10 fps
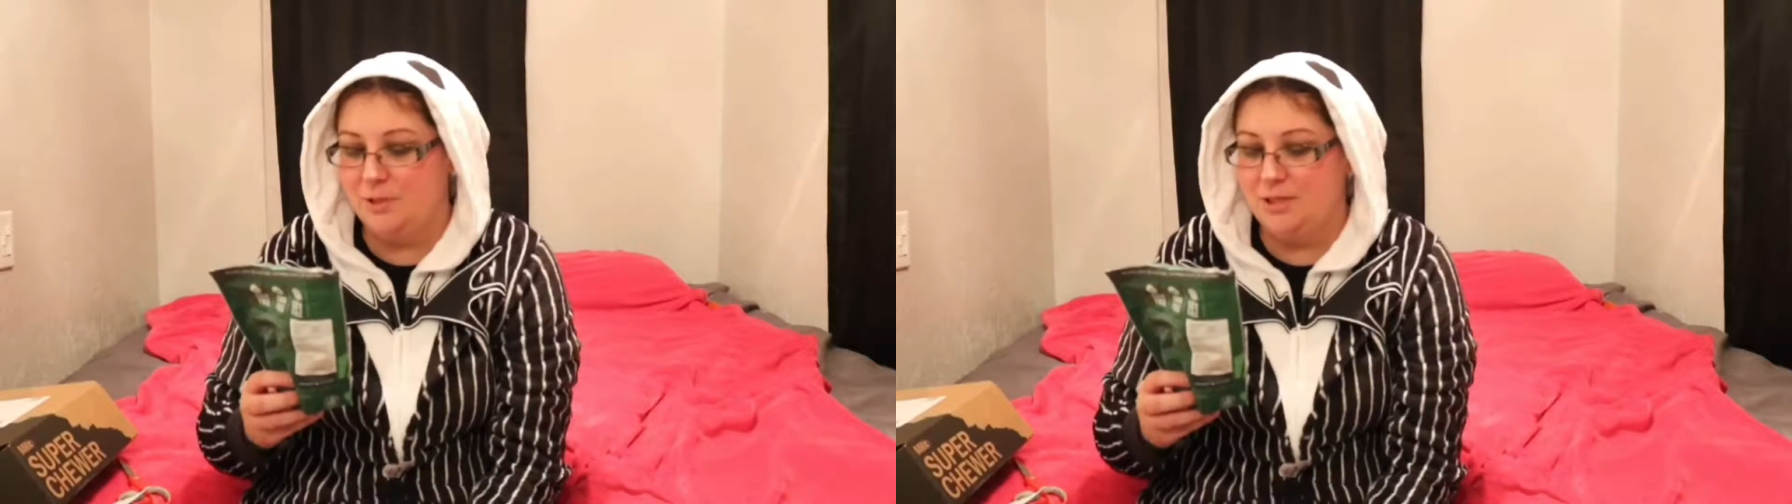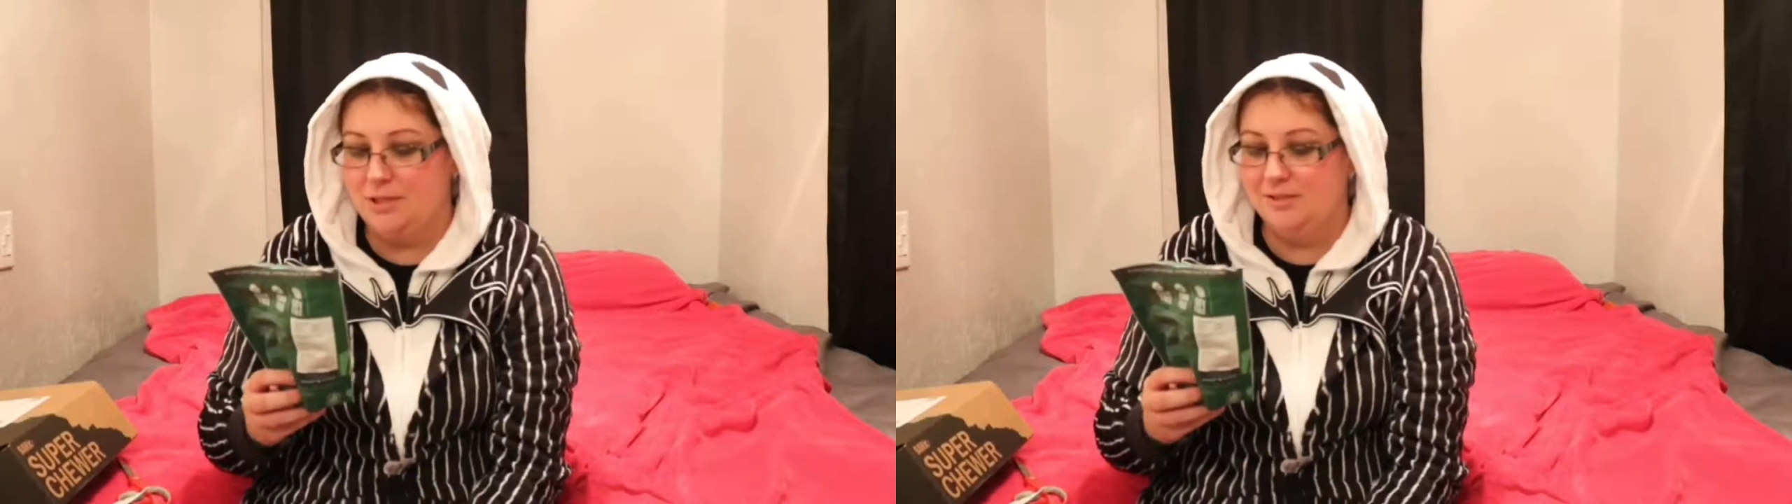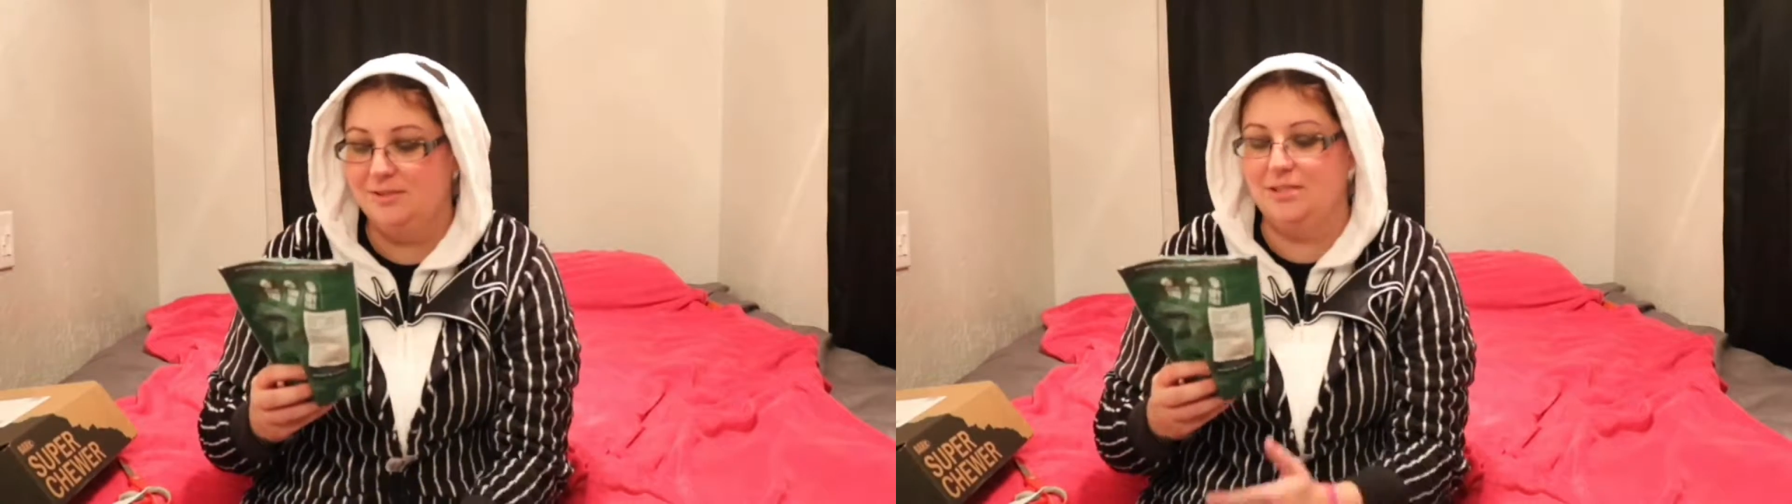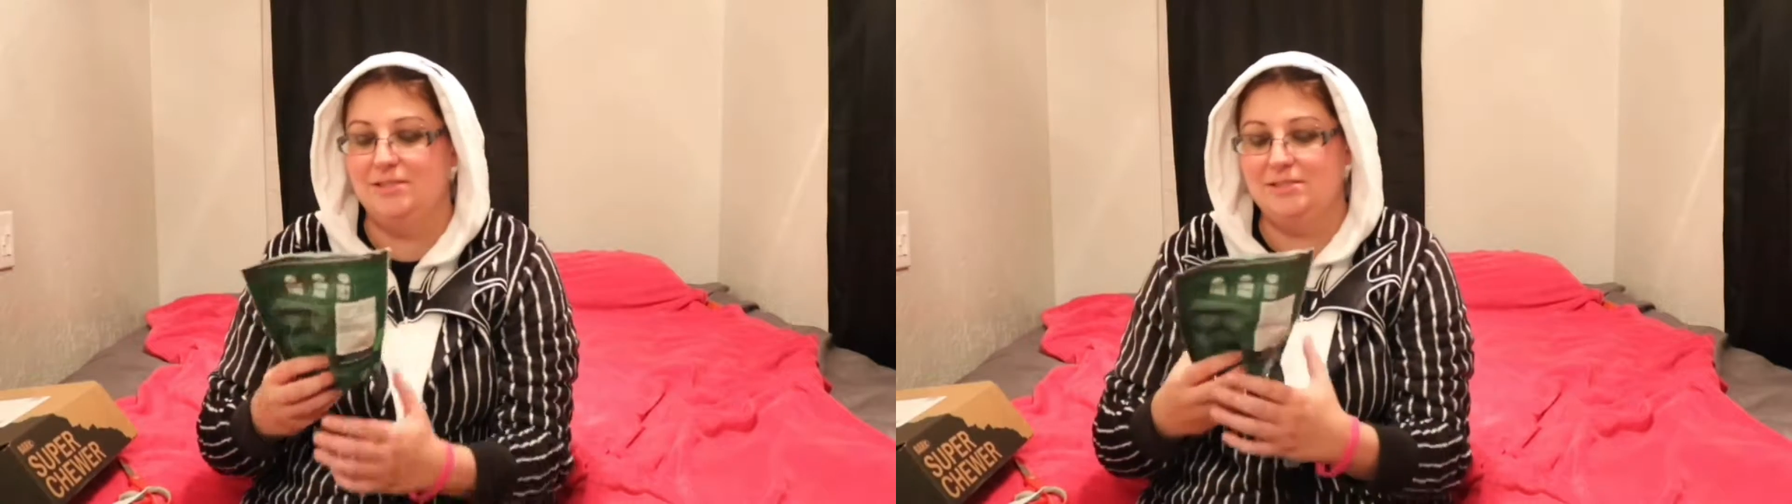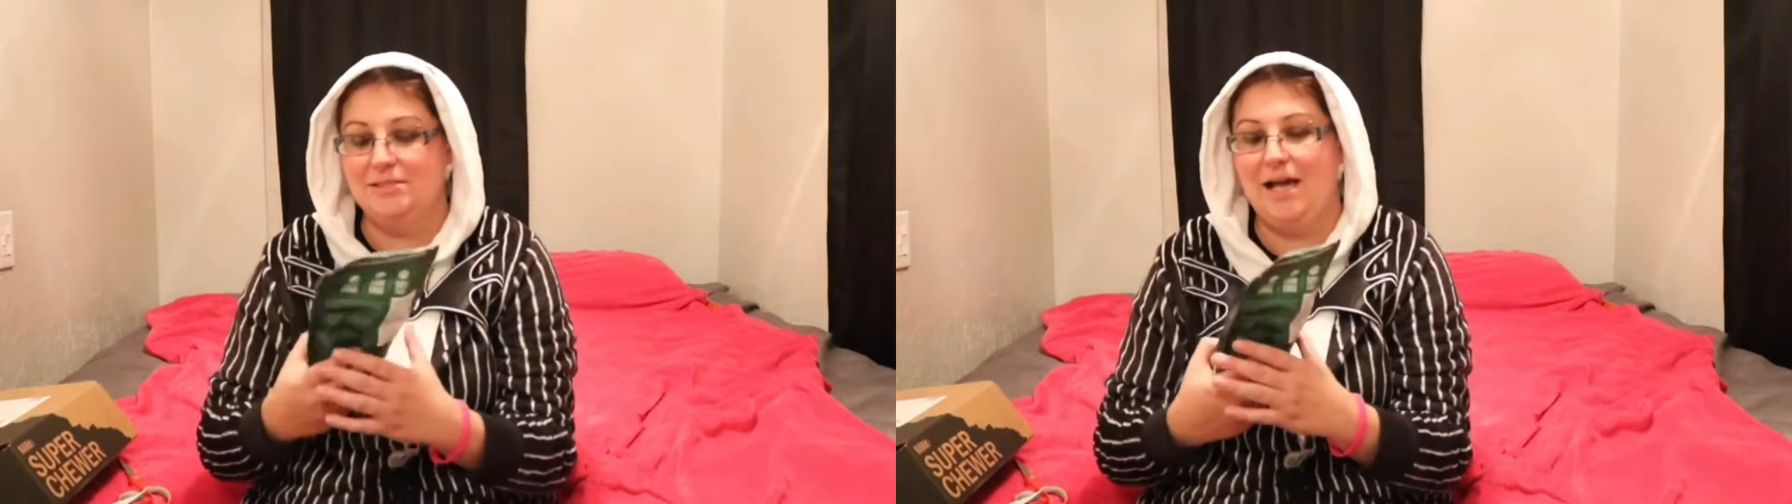be the
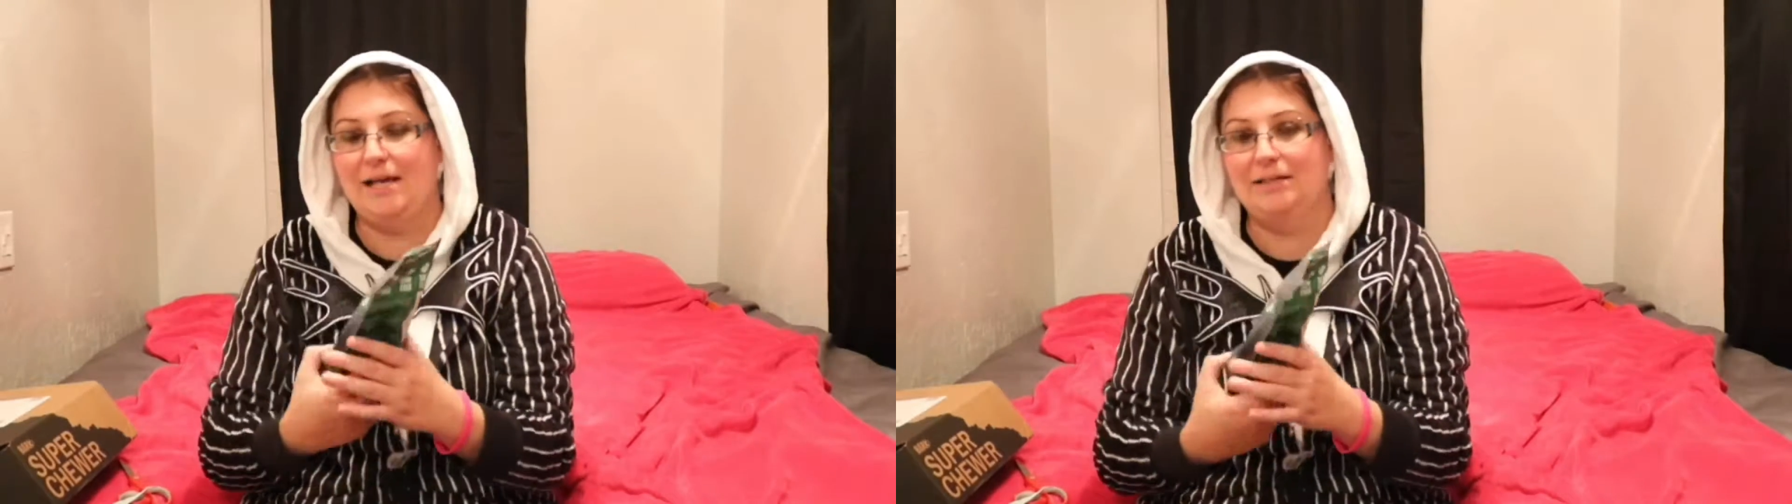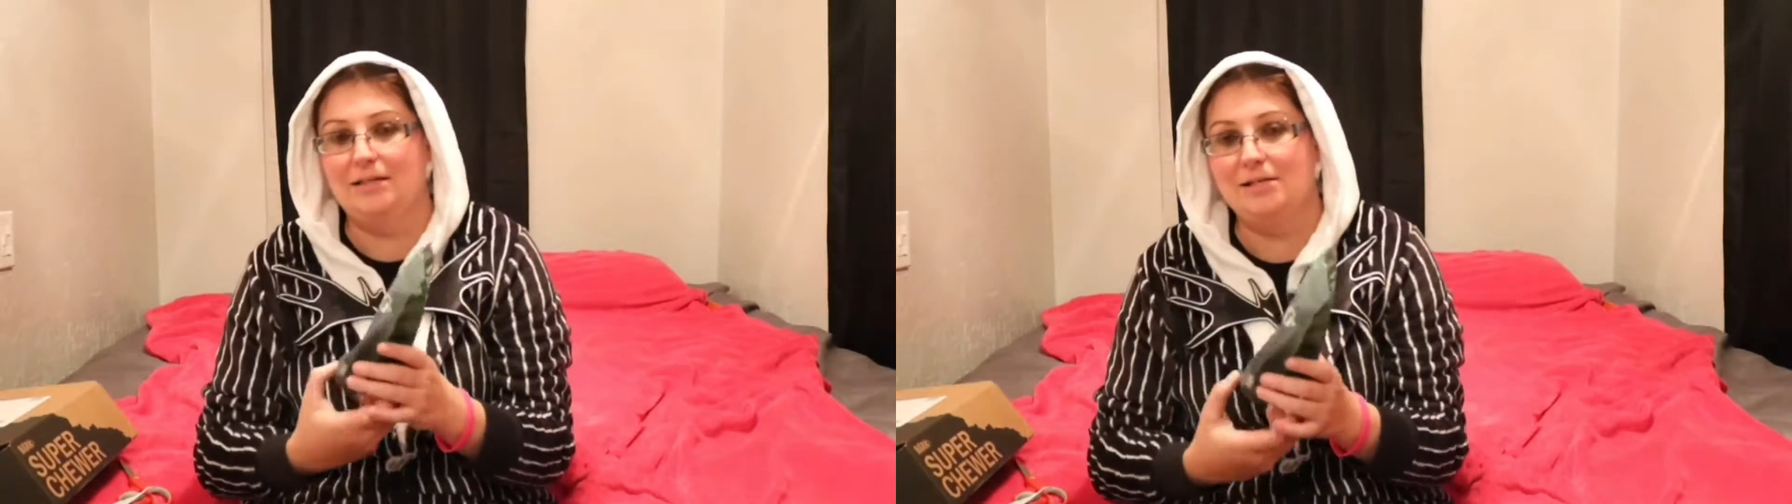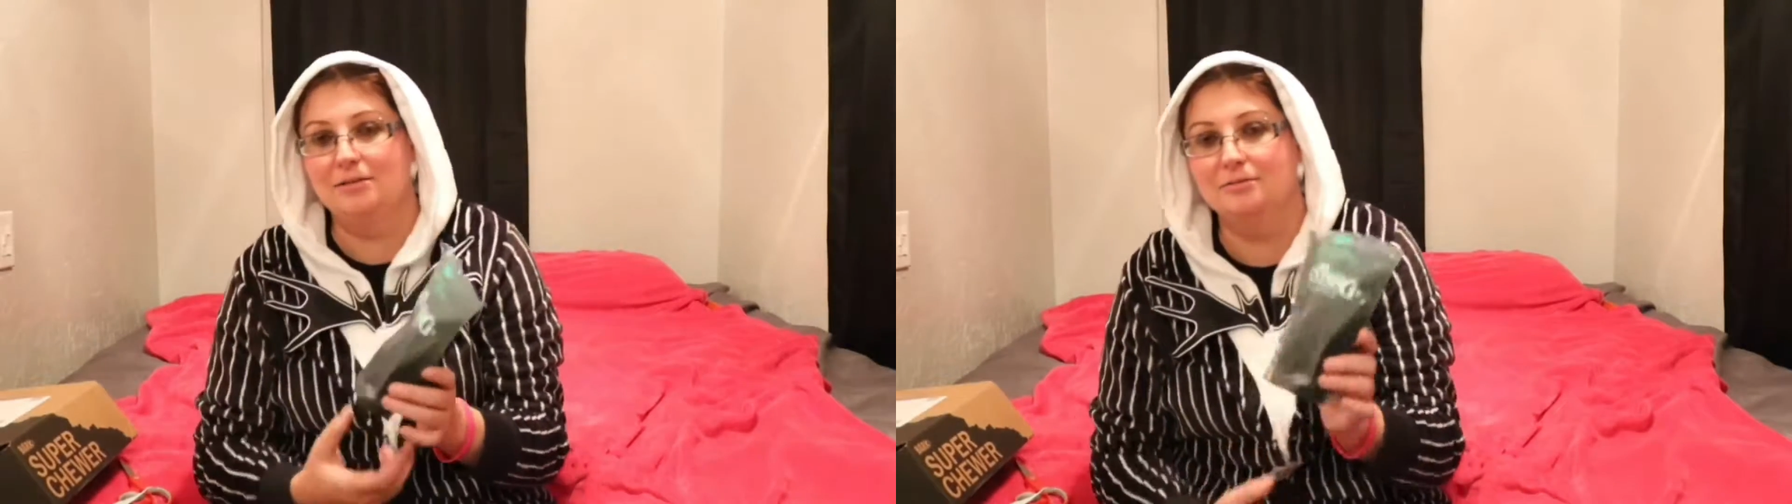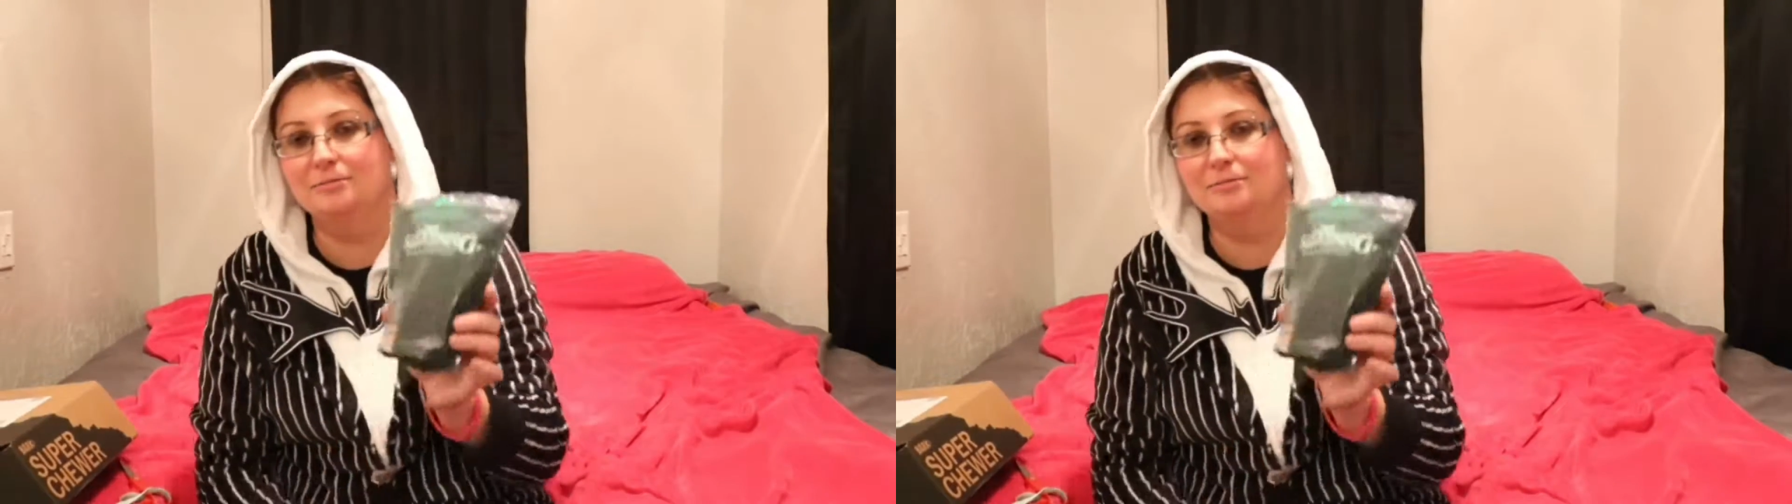snacking.